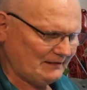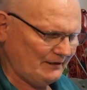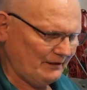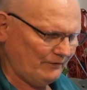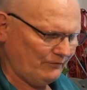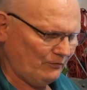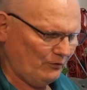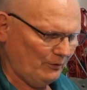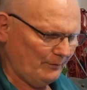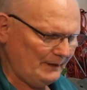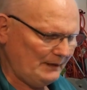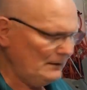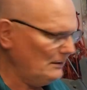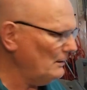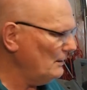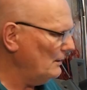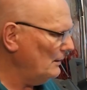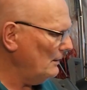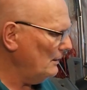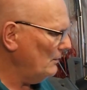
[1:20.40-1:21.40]
here for me,
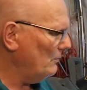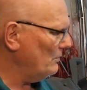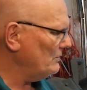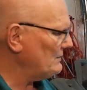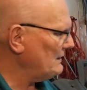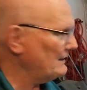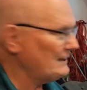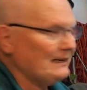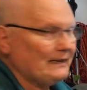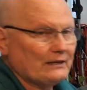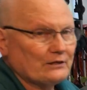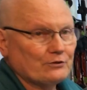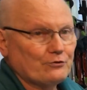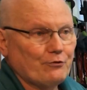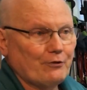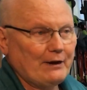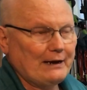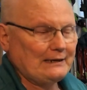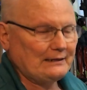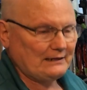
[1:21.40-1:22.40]
which I think is
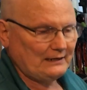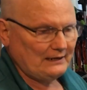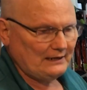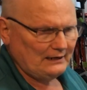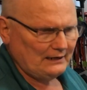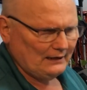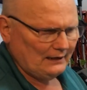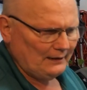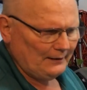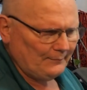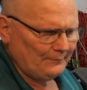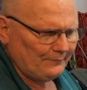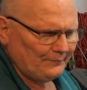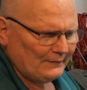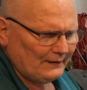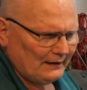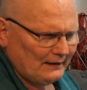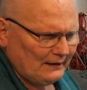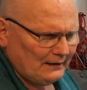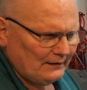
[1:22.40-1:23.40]
great. The
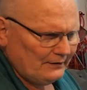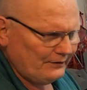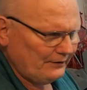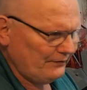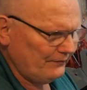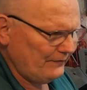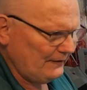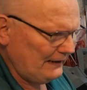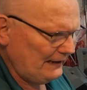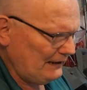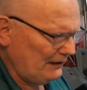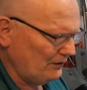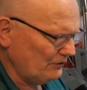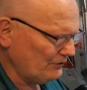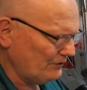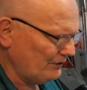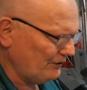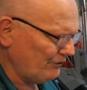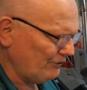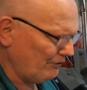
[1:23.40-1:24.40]
videos
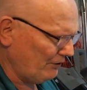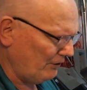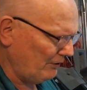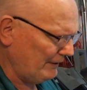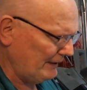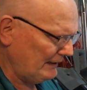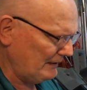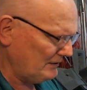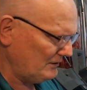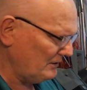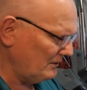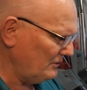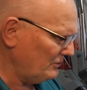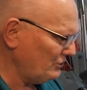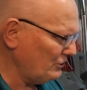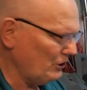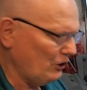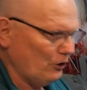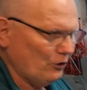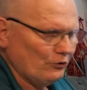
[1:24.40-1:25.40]
and the drawings
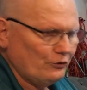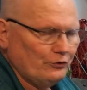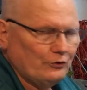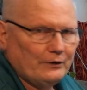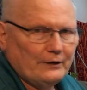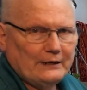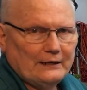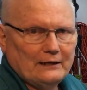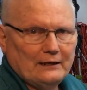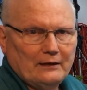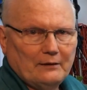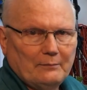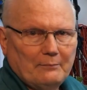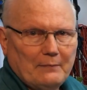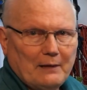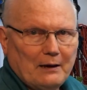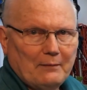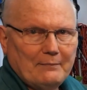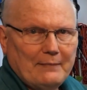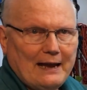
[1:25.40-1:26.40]
show doing
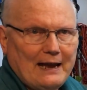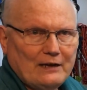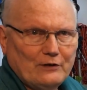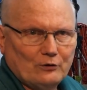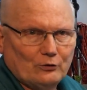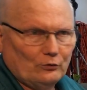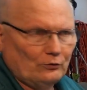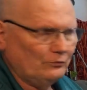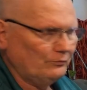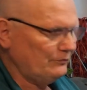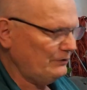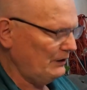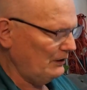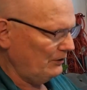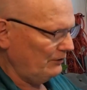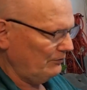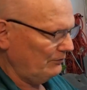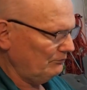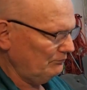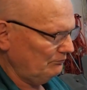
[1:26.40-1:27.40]
a manual,
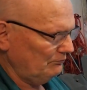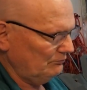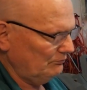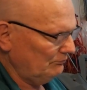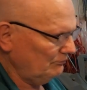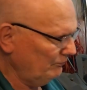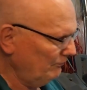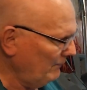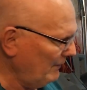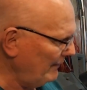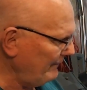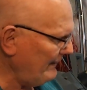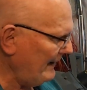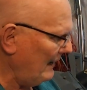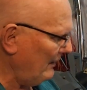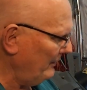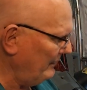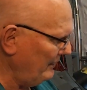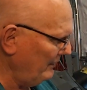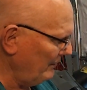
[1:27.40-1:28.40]
rough
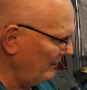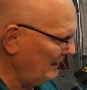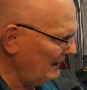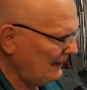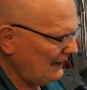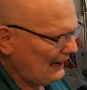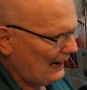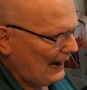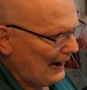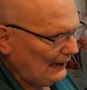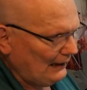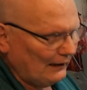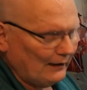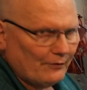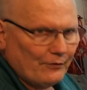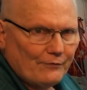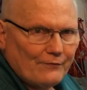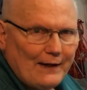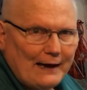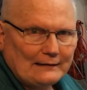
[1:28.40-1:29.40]
out here. I love
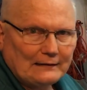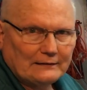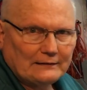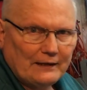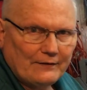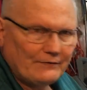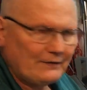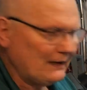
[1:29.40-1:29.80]
the fact that they've